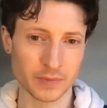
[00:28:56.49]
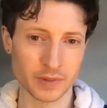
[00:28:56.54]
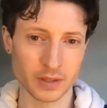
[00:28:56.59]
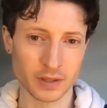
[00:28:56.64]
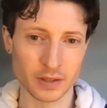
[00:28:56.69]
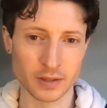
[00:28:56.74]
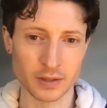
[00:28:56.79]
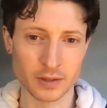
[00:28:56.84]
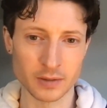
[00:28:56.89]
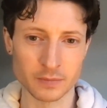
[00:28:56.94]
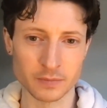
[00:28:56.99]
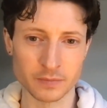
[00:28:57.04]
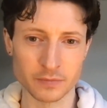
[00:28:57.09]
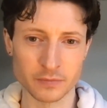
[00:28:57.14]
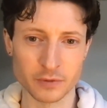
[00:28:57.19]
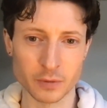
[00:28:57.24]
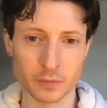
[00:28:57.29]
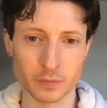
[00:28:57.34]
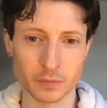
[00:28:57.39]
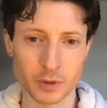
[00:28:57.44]

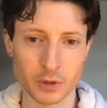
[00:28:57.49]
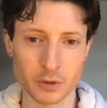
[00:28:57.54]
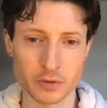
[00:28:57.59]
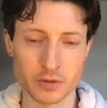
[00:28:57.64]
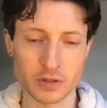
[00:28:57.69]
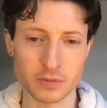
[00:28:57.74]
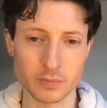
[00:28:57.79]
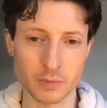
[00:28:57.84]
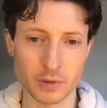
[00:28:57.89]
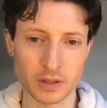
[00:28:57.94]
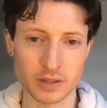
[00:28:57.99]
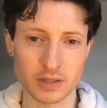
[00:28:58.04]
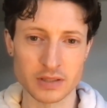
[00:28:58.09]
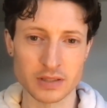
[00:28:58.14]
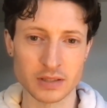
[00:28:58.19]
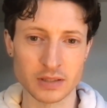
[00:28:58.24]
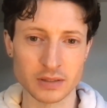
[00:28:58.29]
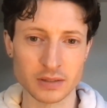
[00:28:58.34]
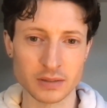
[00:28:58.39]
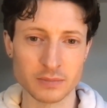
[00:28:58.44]
from Conscious
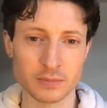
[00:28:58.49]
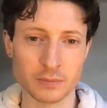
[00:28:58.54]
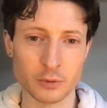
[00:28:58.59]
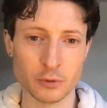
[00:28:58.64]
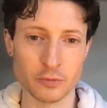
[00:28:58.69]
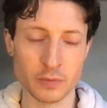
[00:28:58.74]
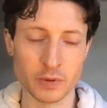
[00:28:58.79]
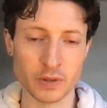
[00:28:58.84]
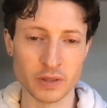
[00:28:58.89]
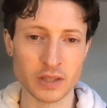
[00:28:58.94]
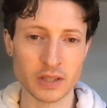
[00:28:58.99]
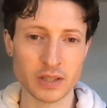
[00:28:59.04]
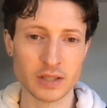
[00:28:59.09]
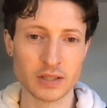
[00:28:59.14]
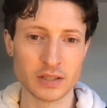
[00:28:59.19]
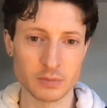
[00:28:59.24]
Marketing Movement,